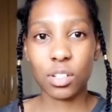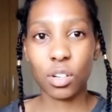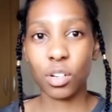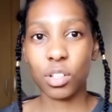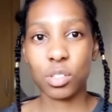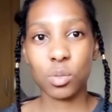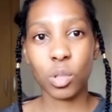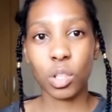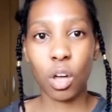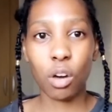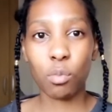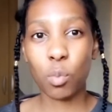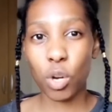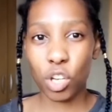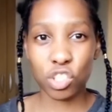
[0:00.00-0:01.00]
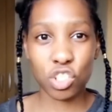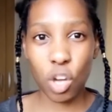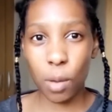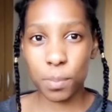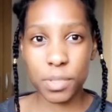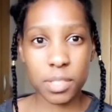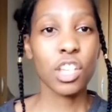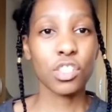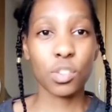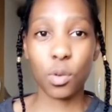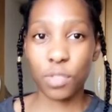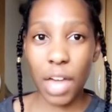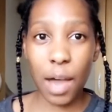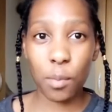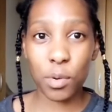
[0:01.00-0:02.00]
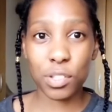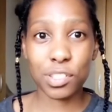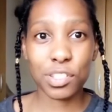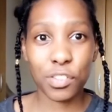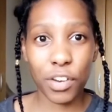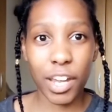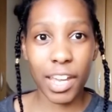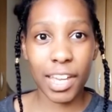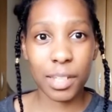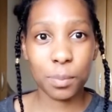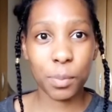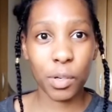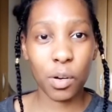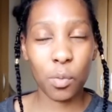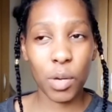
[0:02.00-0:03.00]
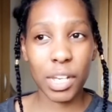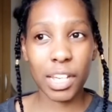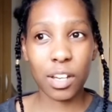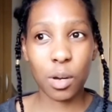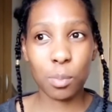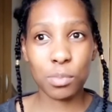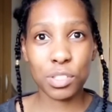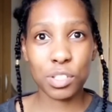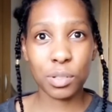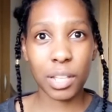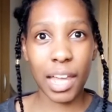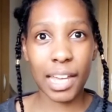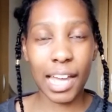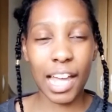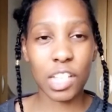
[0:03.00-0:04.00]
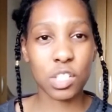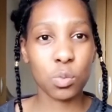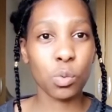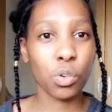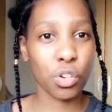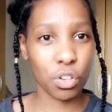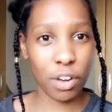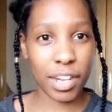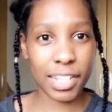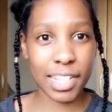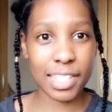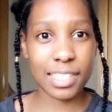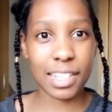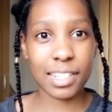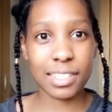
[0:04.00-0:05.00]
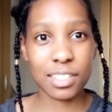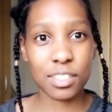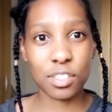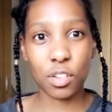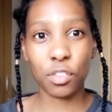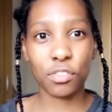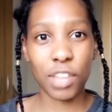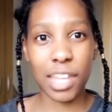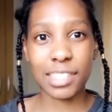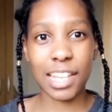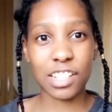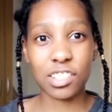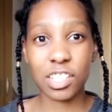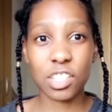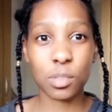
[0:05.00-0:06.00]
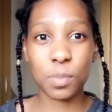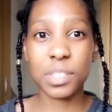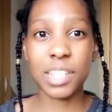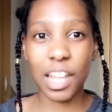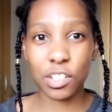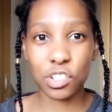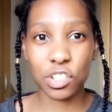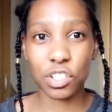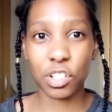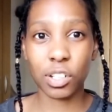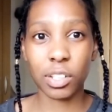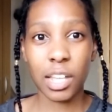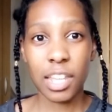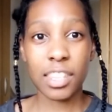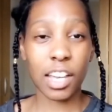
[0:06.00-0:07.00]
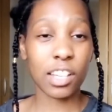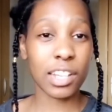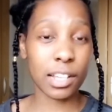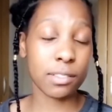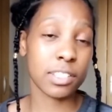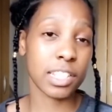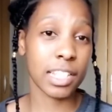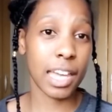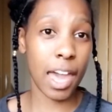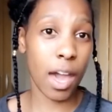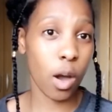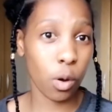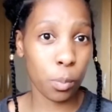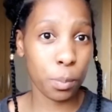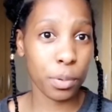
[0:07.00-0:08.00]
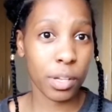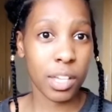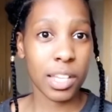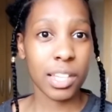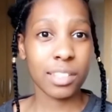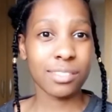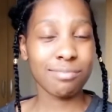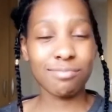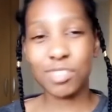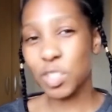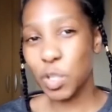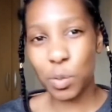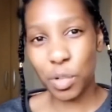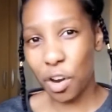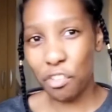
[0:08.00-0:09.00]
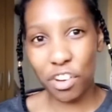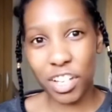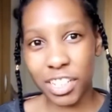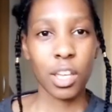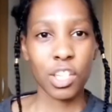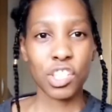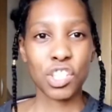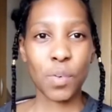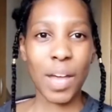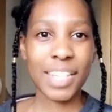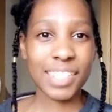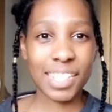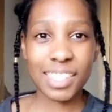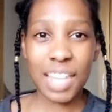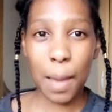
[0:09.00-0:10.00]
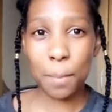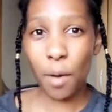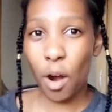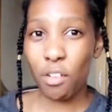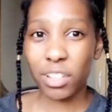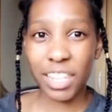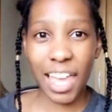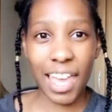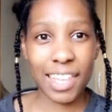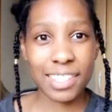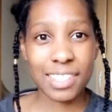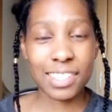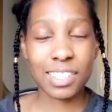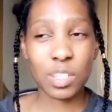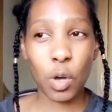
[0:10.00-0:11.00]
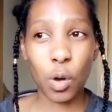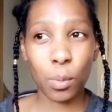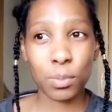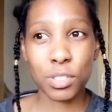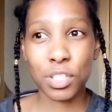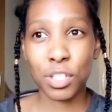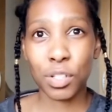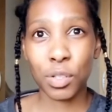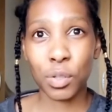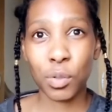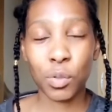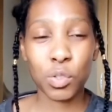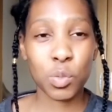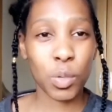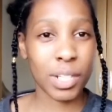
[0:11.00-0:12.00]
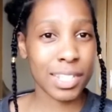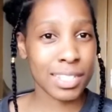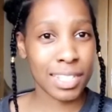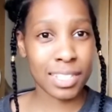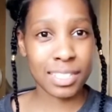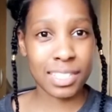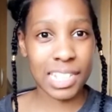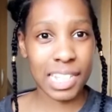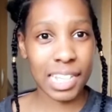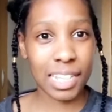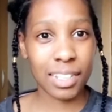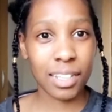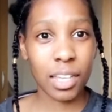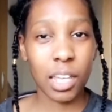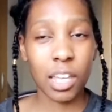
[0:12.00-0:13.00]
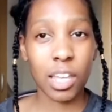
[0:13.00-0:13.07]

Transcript: go to a lot of workshops, so that was great. But when it comes to like actual credits and stuff that's actually substantial, that could actually help, no, not really. So I did that more or less up to 2016.